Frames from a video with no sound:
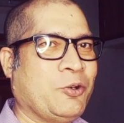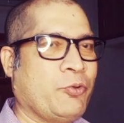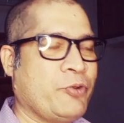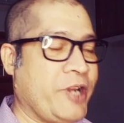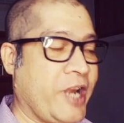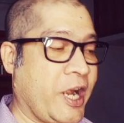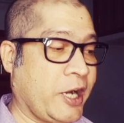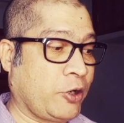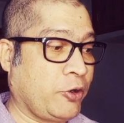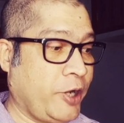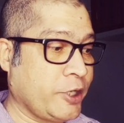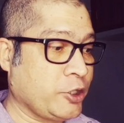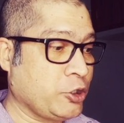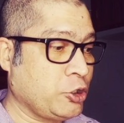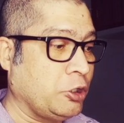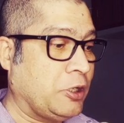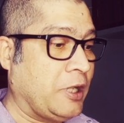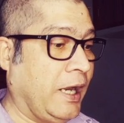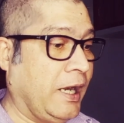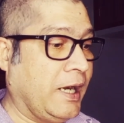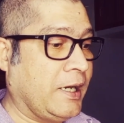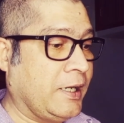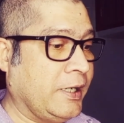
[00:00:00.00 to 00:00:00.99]
We are going to
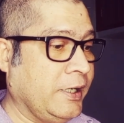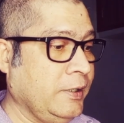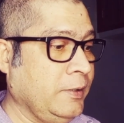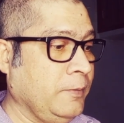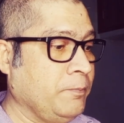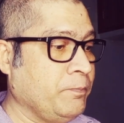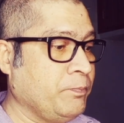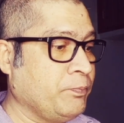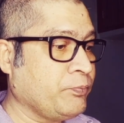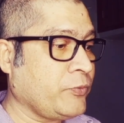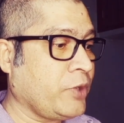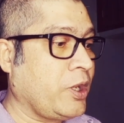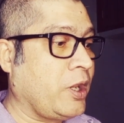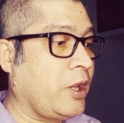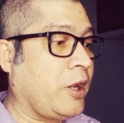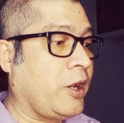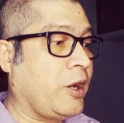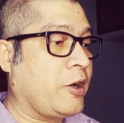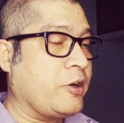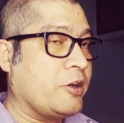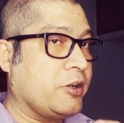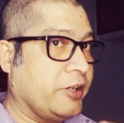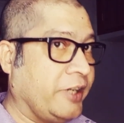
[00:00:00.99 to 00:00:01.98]
learn
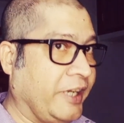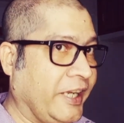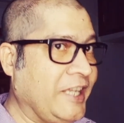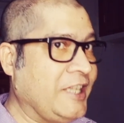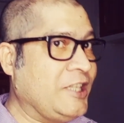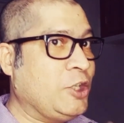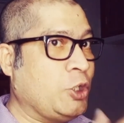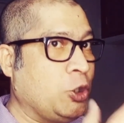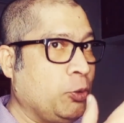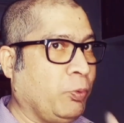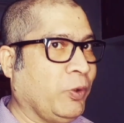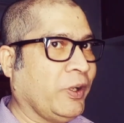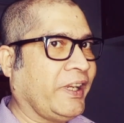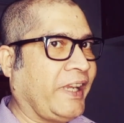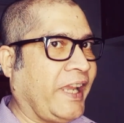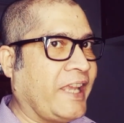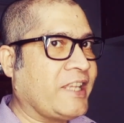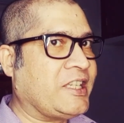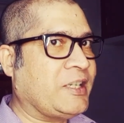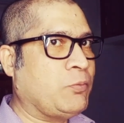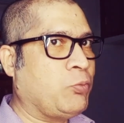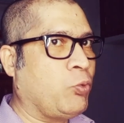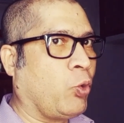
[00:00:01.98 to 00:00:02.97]

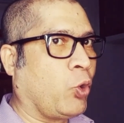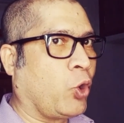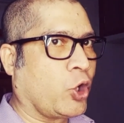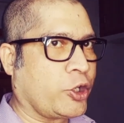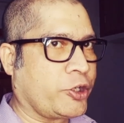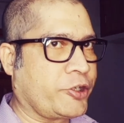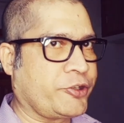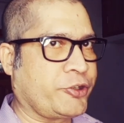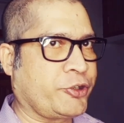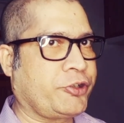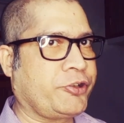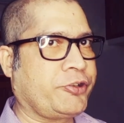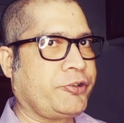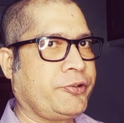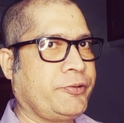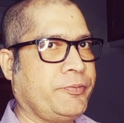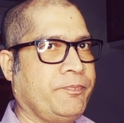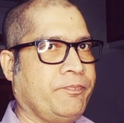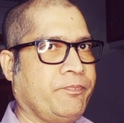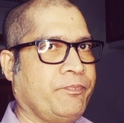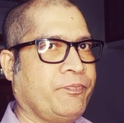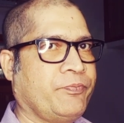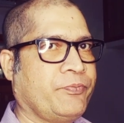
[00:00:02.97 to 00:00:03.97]
reduplicative
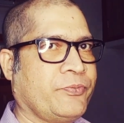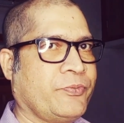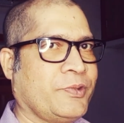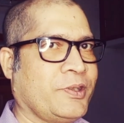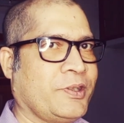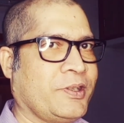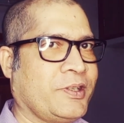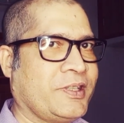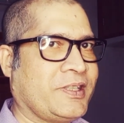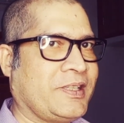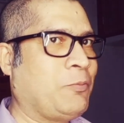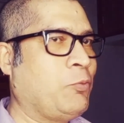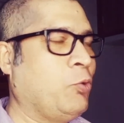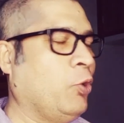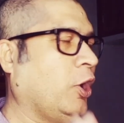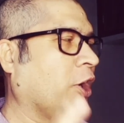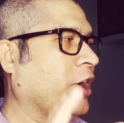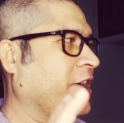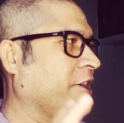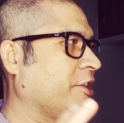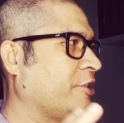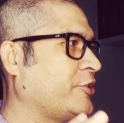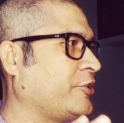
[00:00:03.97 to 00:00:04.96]
words. Some
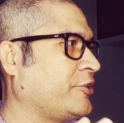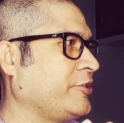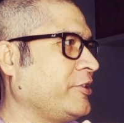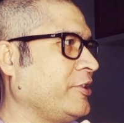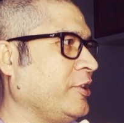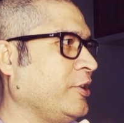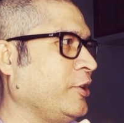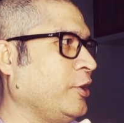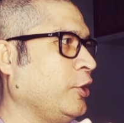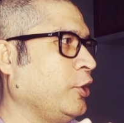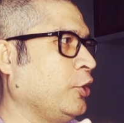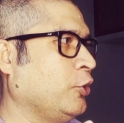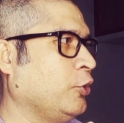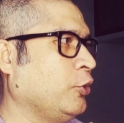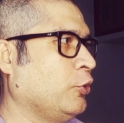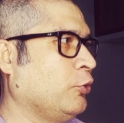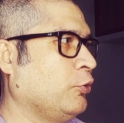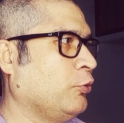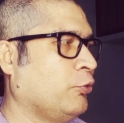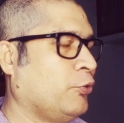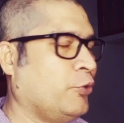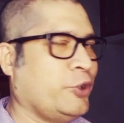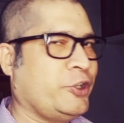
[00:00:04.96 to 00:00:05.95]
words
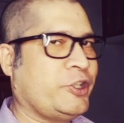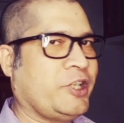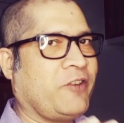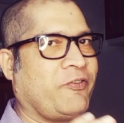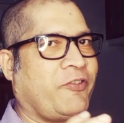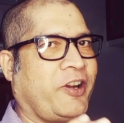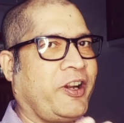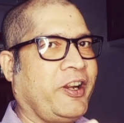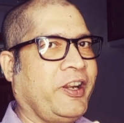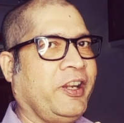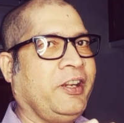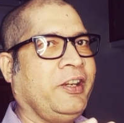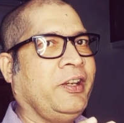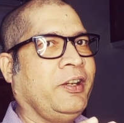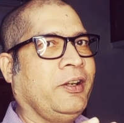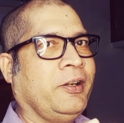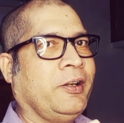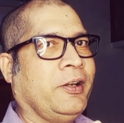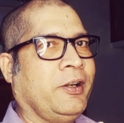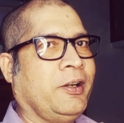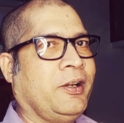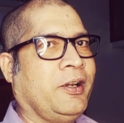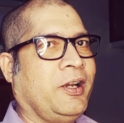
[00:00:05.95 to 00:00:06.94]
which are very
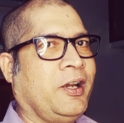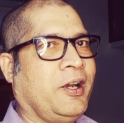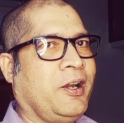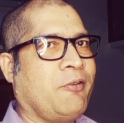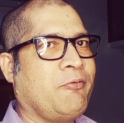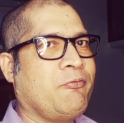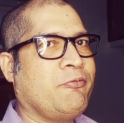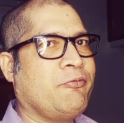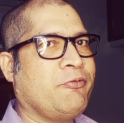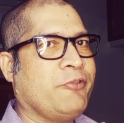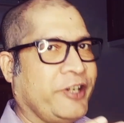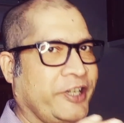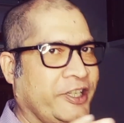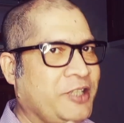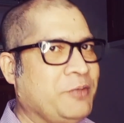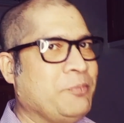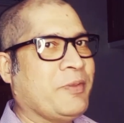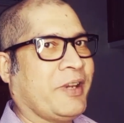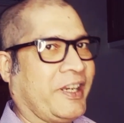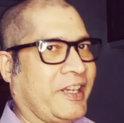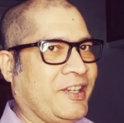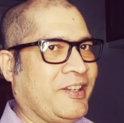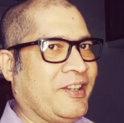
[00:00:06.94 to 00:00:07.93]

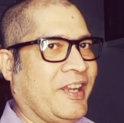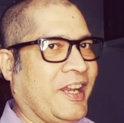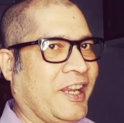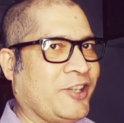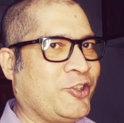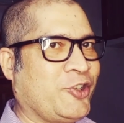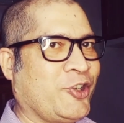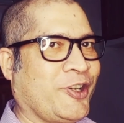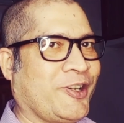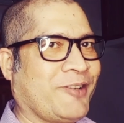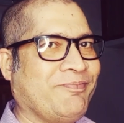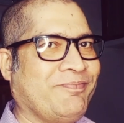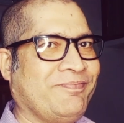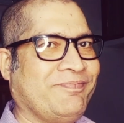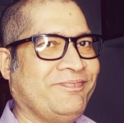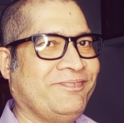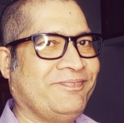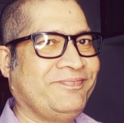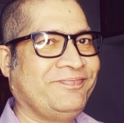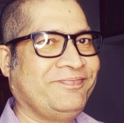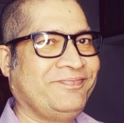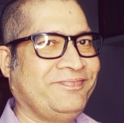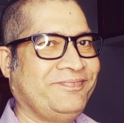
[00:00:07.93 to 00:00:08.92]
rhythmic in nature.
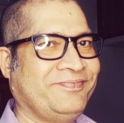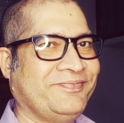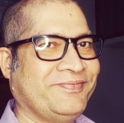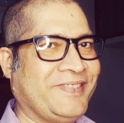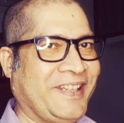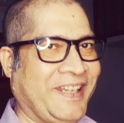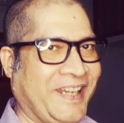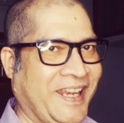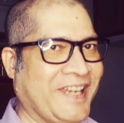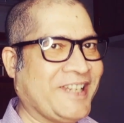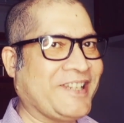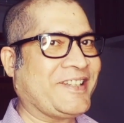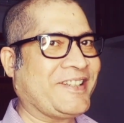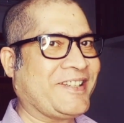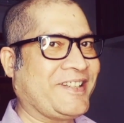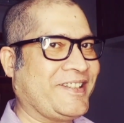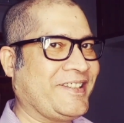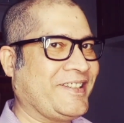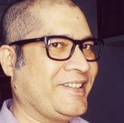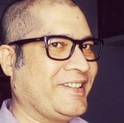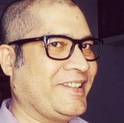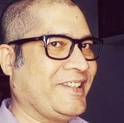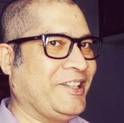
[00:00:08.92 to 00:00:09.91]

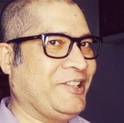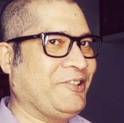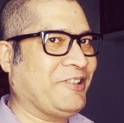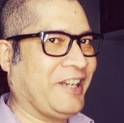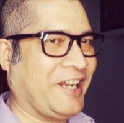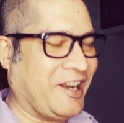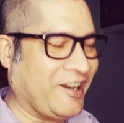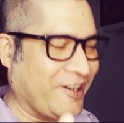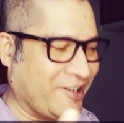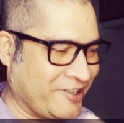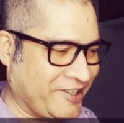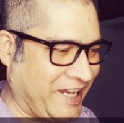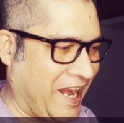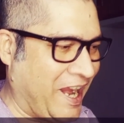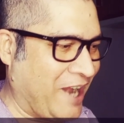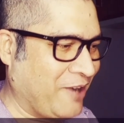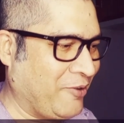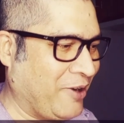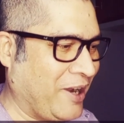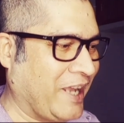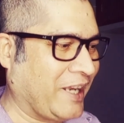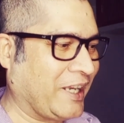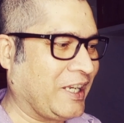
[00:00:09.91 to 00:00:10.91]
Yes, you can
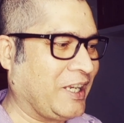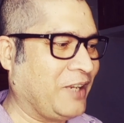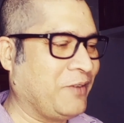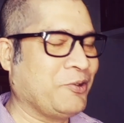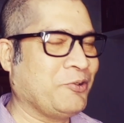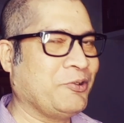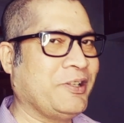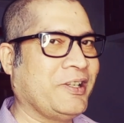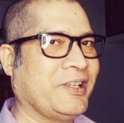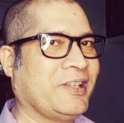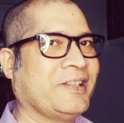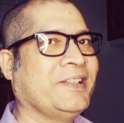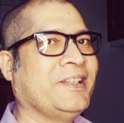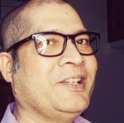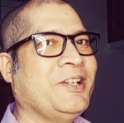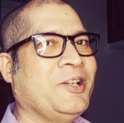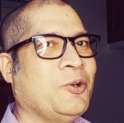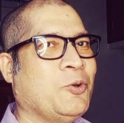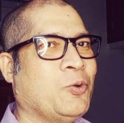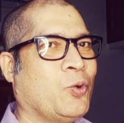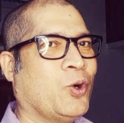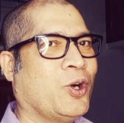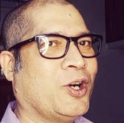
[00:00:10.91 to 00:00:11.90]
understand when I give you the
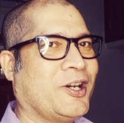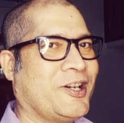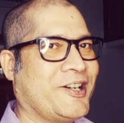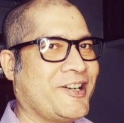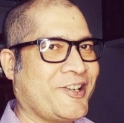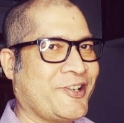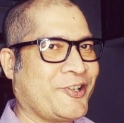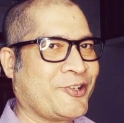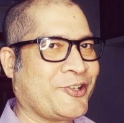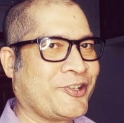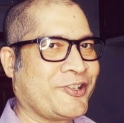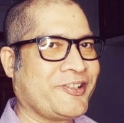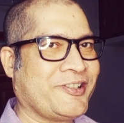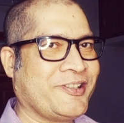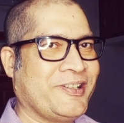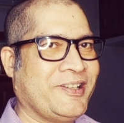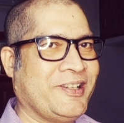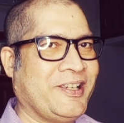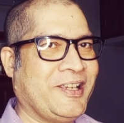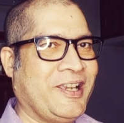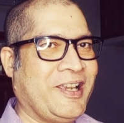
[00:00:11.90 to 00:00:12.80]
words,